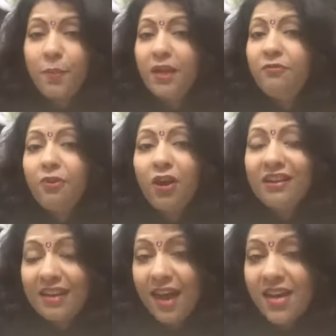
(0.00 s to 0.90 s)
but
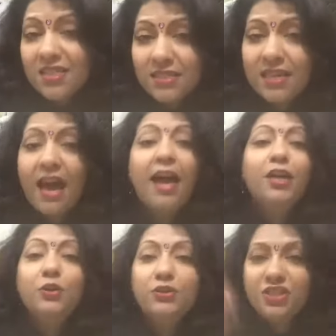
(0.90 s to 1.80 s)
for glass
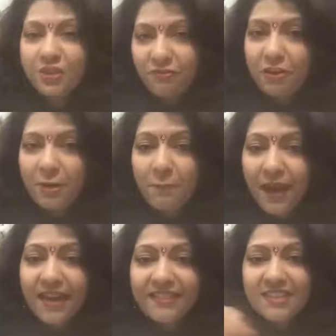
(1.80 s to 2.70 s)
I use different paint,